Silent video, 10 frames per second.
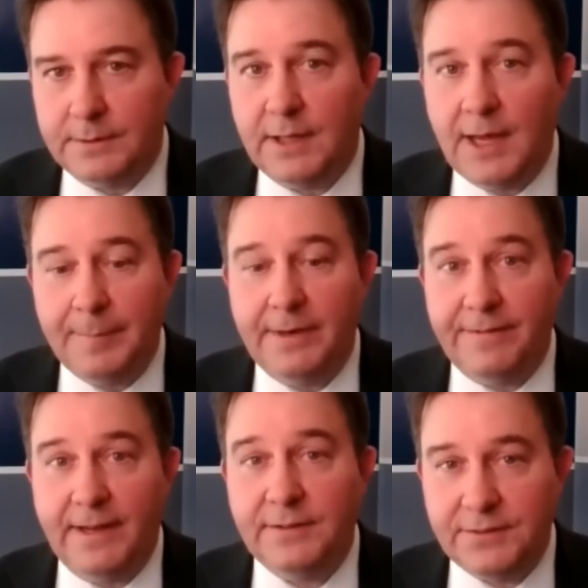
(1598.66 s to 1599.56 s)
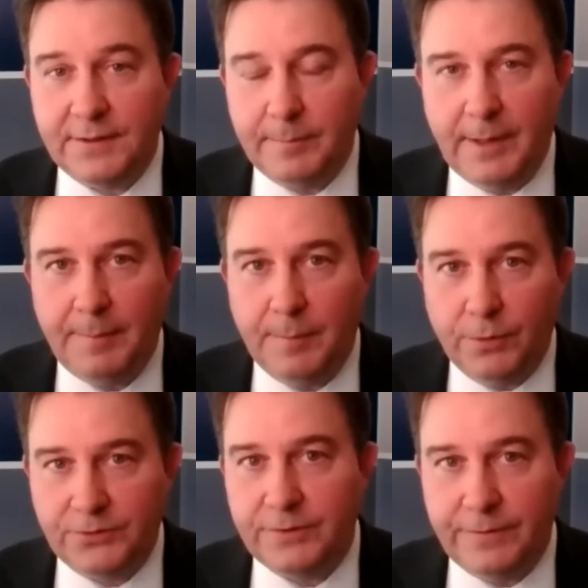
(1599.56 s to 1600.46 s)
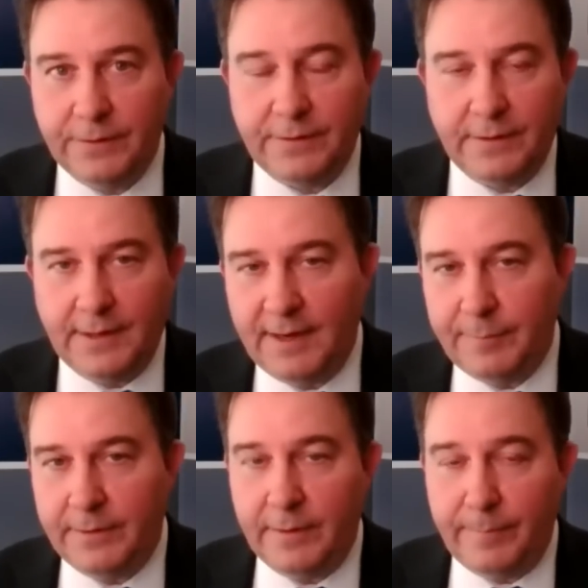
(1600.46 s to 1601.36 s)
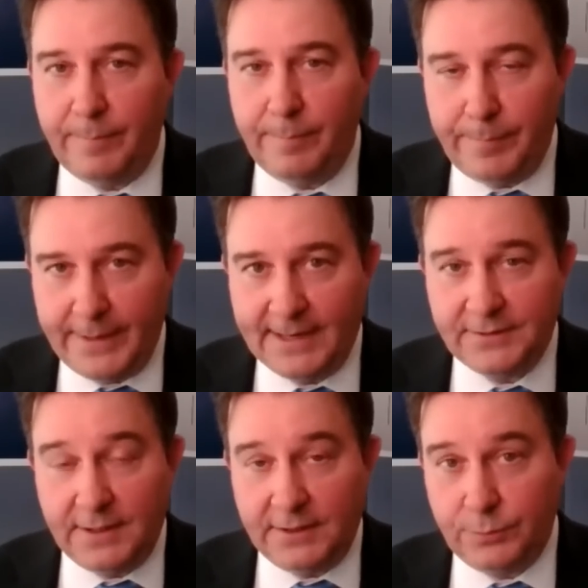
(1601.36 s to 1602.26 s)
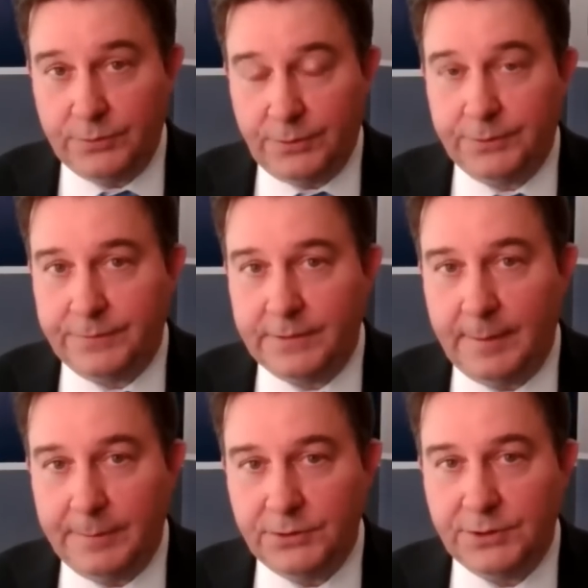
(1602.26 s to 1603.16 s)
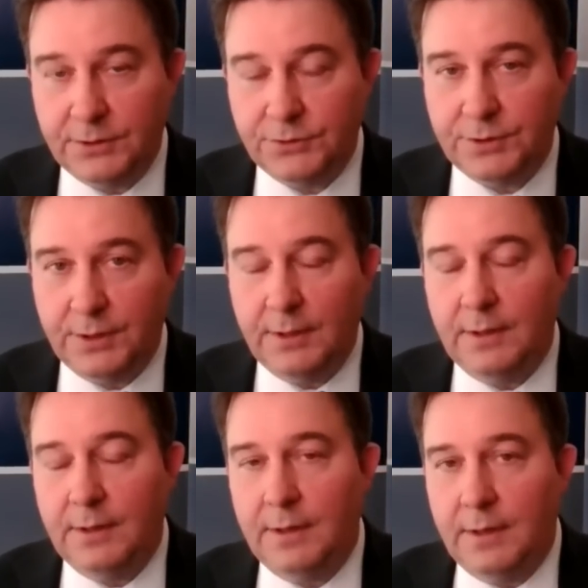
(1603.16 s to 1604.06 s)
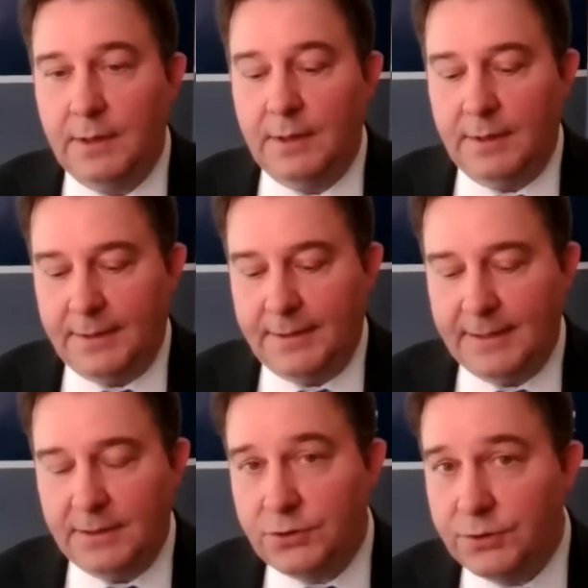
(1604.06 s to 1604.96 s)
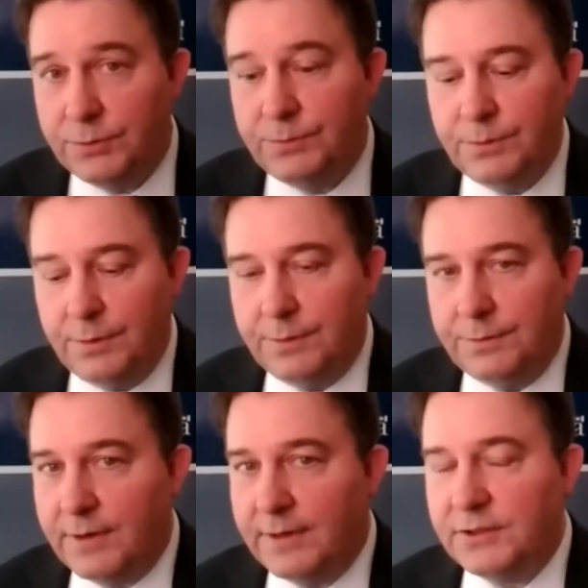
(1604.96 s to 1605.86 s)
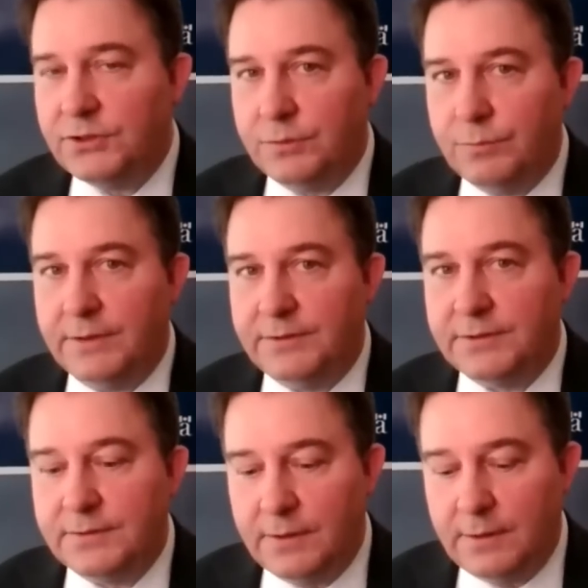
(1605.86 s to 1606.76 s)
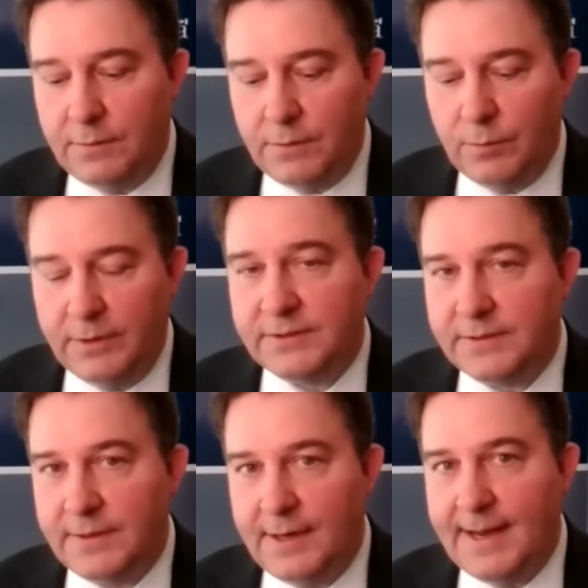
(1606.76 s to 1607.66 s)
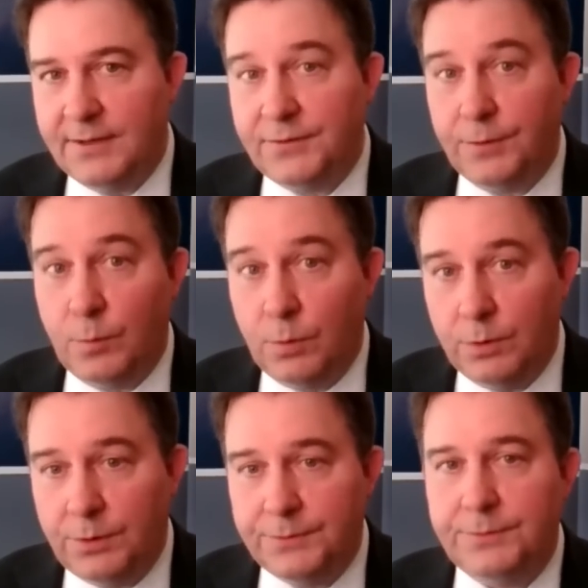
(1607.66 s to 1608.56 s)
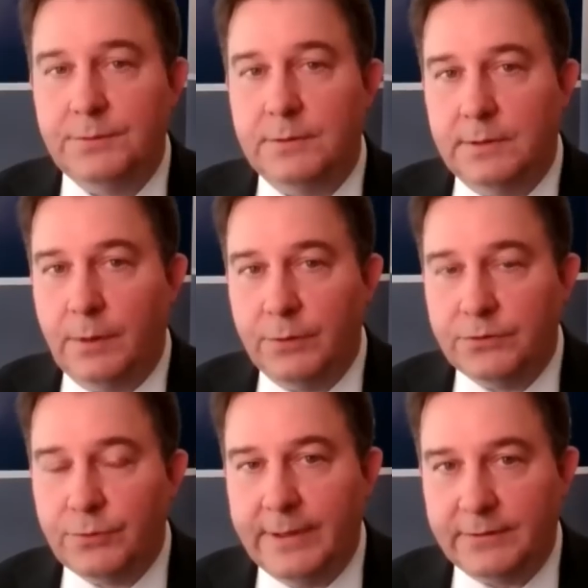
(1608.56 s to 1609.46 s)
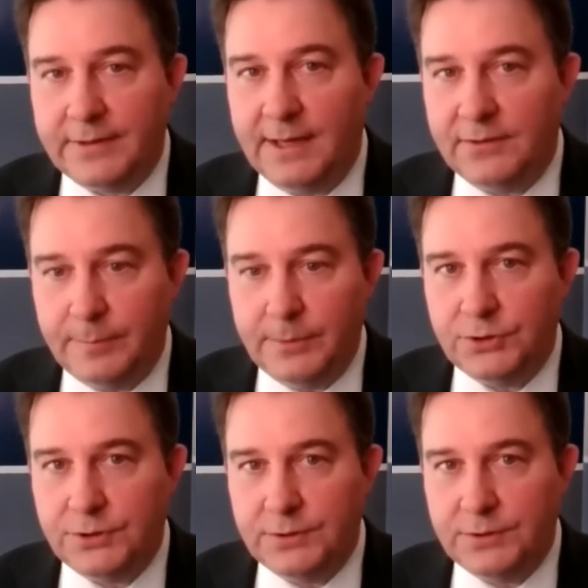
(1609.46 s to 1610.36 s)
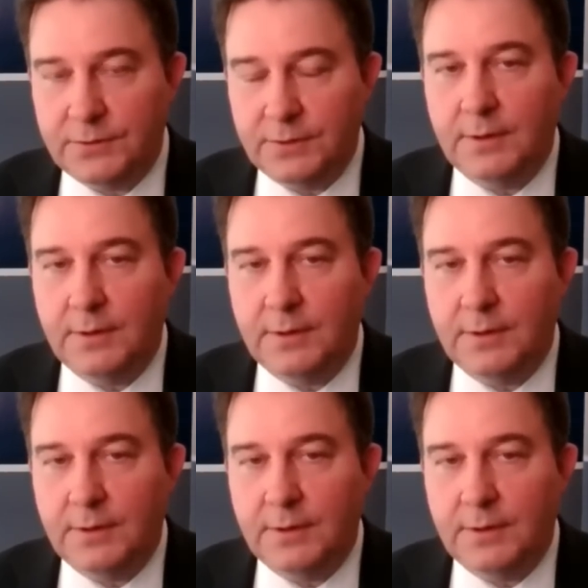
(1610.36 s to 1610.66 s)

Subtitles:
climate events that may be more severe than they have been in the past as a result of climate change. And two, transition risks, the risks that as the world lowers greenhouse gas emissions,